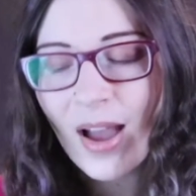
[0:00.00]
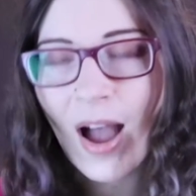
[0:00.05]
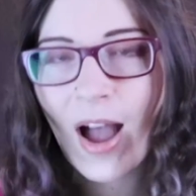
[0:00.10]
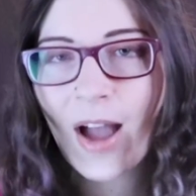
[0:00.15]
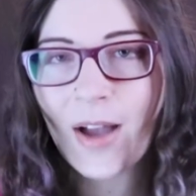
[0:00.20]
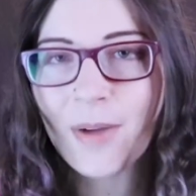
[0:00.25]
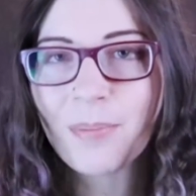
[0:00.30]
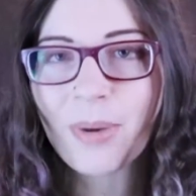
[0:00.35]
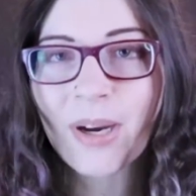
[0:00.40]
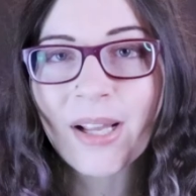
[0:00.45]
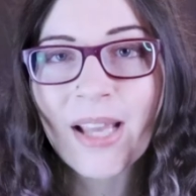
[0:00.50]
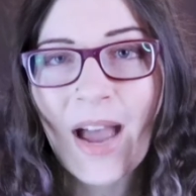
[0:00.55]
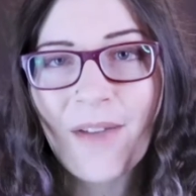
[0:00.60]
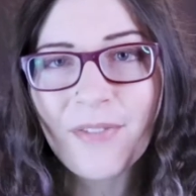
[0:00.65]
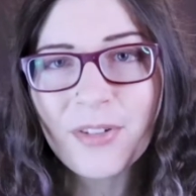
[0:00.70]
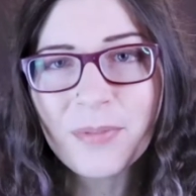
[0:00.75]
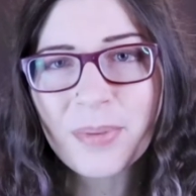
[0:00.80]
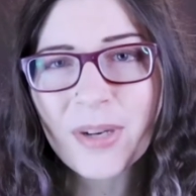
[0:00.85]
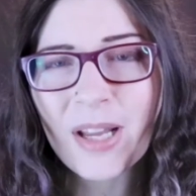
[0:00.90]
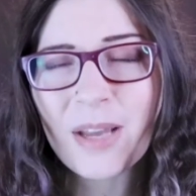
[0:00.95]
but I
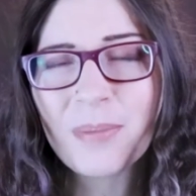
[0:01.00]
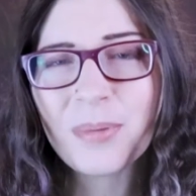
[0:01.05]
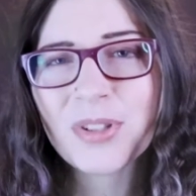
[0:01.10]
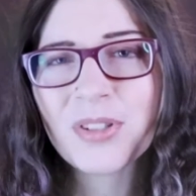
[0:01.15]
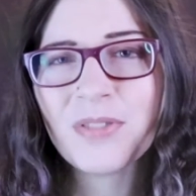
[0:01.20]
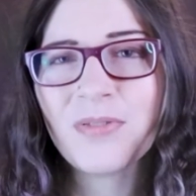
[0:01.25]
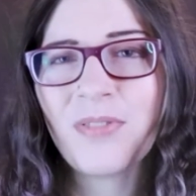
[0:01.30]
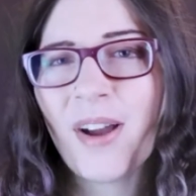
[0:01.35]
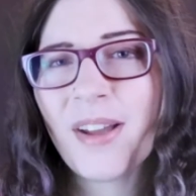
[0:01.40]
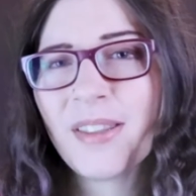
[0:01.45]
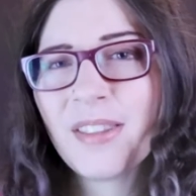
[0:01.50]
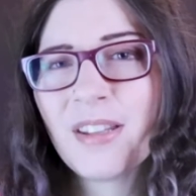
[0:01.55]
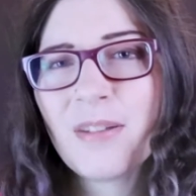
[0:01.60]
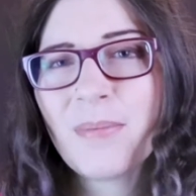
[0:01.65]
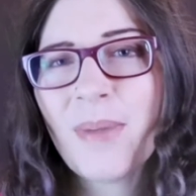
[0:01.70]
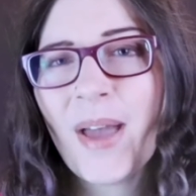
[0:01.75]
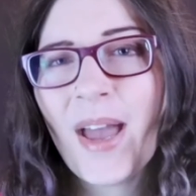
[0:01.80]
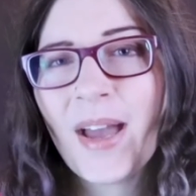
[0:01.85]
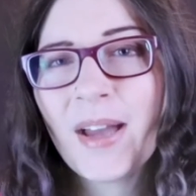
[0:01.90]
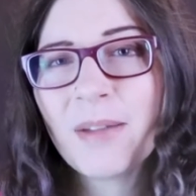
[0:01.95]
haven't been able to find
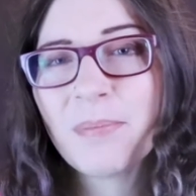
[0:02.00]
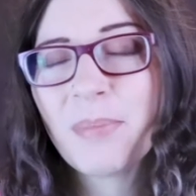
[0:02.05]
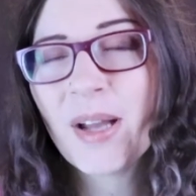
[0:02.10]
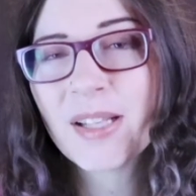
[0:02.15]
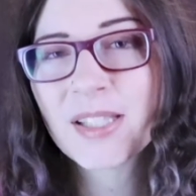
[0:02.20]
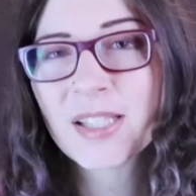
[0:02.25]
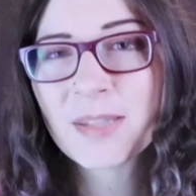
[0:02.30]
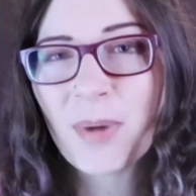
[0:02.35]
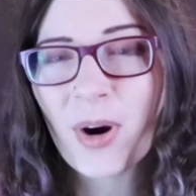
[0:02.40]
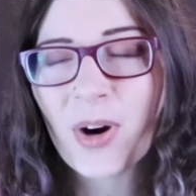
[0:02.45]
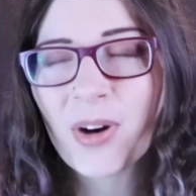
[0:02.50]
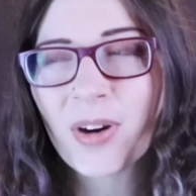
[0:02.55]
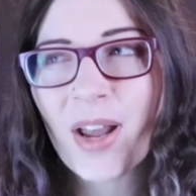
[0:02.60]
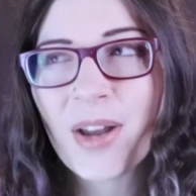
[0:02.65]
them at PetSmart.